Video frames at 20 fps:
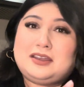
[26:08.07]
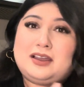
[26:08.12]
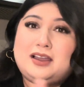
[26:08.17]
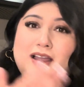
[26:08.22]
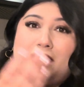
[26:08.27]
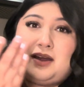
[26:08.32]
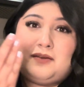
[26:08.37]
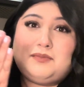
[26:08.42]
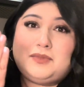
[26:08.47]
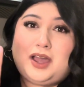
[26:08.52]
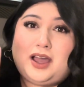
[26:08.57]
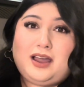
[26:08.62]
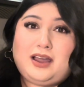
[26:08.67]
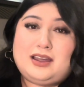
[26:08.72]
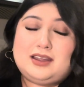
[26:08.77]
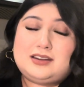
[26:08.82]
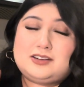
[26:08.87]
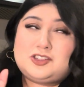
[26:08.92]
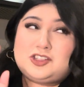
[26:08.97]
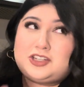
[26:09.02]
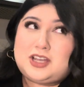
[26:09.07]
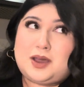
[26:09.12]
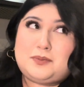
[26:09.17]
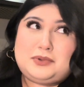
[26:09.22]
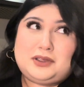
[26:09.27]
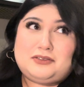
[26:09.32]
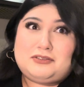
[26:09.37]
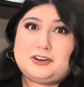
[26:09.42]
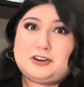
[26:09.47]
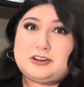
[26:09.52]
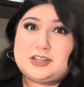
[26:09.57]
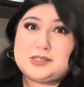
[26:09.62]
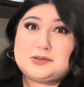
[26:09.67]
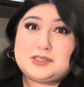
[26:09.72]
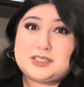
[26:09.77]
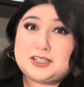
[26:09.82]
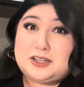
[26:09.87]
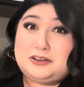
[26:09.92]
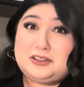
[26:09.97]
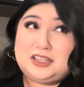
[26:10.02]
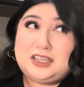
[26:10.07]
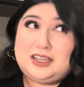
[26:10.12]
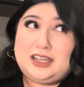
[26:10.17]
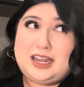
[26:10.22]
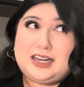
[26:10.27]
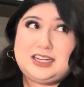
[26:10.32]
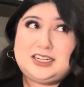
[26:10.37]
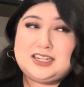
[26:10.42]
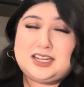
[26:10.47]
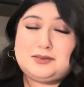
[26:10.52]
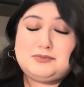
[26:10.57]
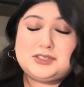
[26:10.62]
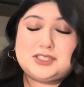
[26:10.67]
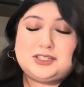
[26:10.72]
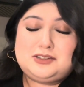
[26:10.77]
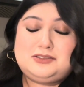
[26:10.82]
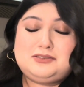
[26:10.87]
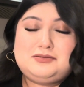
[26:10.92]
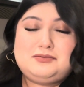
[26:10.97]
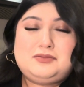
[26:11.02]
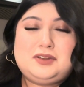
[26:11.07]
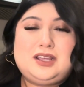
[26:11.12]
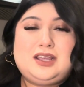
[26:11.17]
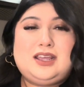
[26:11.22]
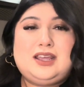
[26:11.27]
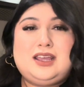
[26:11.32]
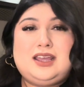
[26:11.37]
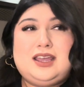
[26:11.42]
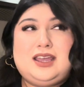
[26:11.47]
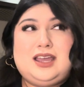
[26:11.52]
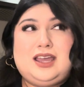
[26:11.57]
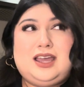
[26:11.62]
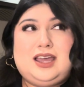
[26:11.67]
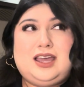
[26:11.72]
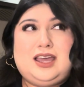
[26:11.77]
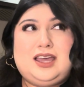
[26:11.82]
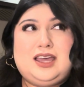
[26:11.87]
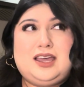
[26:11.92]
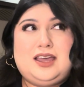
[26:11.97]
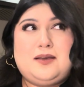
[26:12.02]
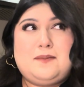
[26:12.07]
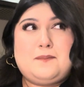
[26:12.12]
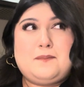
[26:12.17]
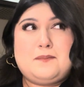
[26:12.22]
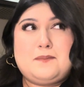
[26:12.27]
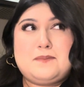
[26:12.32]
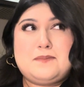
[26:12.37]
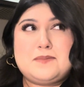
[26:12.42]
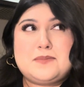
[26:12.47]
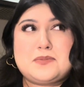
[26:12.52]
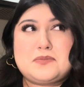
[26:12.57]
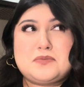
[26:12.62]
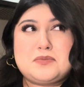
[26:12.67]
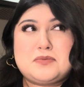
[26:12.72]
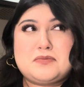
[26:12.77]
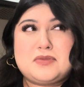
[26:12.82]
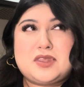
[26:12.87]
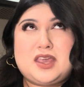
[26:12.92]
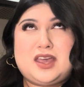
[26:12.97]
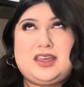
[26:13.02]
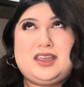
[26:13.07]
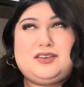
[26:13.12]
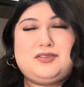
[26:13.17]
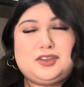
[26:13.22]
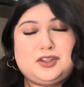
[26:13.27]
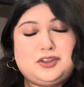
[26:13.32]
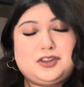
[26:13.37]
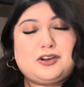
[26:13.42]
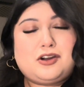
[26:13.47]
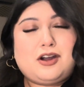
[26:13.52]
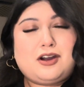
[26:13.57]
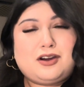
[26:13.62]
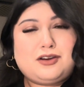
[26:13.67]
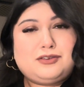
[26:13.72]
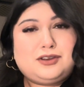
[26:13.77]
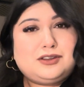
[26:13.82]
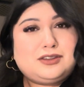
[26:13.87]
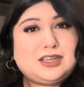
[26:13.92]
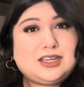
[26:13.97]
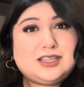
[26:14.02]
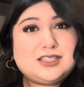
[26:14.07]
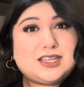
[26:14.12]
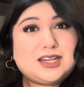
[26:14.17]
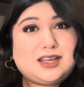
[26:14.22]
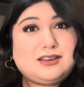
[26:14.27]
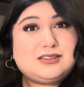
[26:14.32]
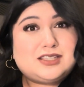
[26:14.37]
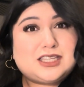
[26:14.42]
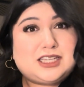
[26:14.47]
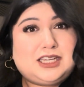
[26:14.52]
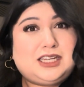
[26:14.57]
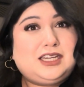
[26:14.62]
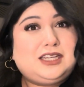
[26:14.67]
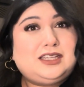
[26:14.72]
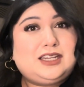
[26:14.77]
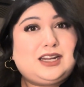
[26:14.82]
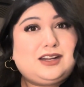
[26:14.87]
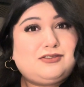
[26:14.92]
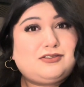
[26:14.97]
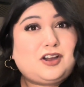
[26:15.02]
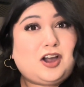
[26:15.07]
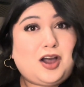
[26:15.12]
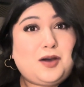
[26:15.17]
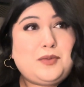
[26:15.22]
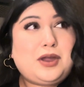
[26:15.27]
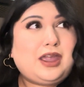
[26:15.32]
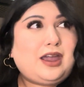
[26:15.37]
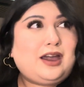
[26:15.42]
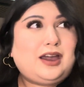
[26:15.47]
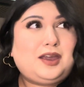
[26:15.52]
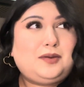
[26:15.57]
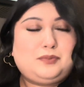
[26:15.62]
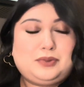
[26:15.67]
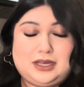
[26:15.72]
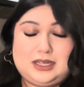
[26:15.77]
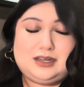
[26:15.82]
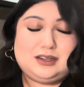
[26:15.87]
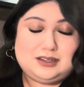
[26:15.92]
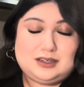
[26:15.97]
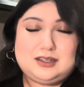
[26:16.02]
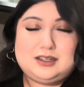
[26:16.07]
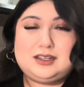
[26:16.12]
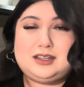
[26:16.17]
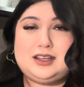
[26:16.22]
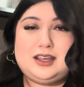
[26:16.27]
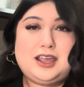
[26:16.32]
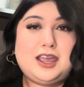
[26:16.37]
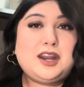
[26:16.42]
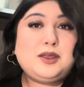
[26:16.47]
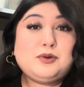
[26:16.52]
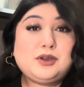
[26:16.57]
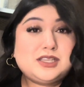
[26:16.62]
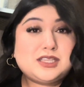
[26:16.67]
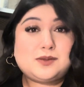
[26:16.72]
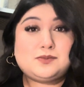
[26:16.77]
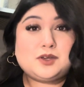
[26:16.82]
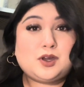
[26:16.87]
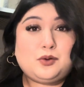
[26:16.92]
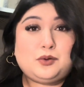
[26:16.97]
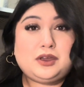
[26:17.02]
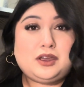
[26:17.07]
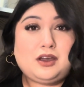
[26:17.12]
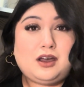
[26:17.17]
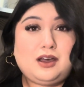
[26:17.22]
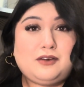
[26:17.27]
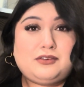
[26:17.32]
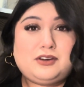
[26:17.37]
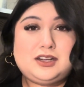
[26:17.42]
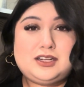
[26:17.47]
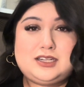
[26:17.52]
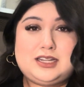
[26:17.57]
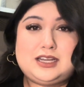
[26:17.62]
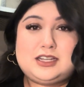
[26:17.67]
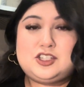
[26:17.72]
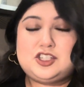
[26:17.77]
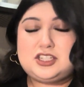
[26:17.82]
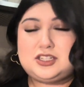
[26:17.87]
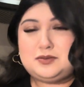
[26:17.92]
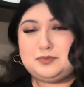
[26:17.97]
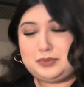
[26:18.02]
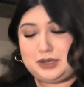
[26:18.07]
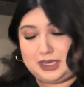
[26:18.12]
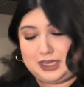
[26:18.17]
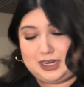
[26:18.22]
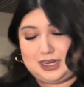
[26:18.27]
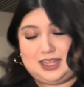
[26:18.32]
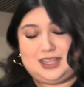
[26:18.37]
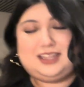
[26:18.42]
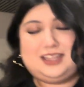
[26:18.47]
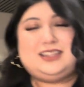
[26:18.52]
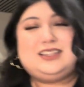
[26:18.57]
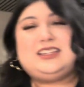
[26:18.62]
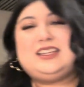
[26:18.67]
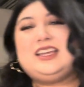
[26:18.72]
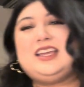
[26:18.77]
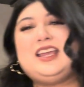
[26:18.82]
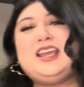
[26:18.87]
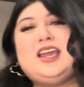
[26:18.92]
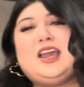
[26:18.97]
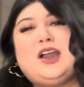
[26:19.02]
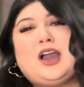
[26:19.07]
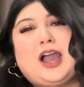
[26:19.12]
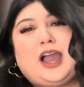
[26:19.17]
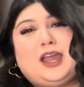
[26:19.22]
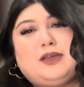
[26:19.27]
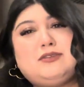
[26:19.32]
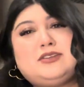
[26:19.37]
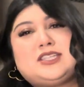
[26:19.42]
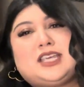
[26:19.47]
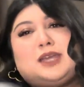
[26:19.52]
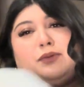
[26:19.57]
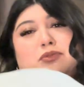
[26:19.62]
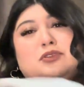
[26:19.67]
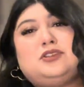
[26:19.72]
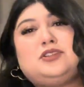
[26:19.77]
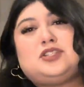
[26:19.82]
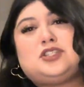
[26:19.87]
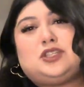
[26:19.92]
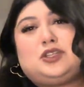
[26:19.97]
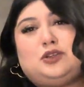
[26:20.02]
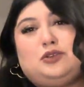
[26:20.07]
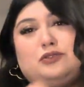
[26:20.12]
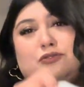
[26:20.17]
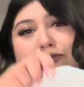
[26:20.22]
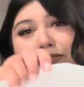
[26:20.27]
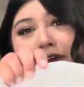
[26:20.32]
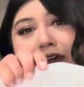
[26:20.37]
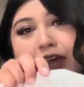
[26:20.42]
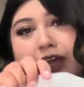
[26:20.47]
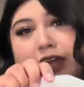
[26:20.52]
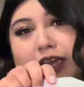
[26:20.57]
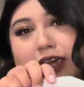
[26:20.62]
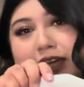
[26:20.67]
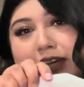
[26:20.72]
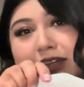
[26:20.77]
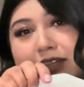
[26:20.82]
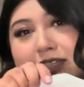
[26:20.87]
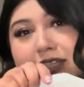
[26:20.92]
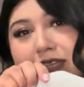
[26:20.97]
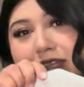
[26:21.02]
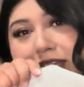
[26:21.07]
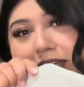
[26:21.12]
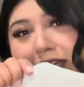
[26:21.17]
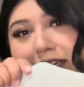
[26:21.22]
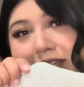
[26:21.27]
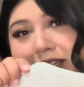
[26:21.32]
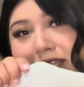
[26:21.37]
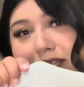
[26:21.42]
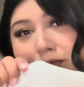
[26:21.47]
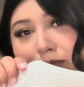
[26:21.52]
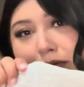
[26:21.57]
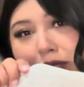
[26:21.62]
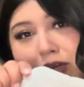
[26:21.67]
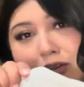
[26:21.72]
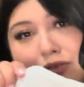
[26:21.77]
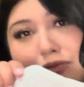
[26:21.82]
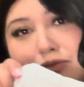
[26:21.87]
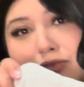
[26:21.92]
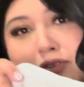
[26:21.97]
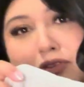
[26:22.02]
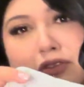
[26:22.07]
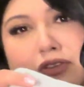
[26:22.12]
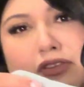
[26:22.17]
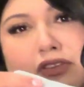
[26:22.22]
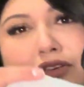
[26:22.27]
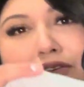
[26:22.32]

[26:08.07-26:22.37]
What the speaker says: I'm not shopping for Christmas clothing anytime soon. Even though there are a few things that I've seen that have caught my eye, but anyways, I'm going off on a tangent, but I was able to find this beautiful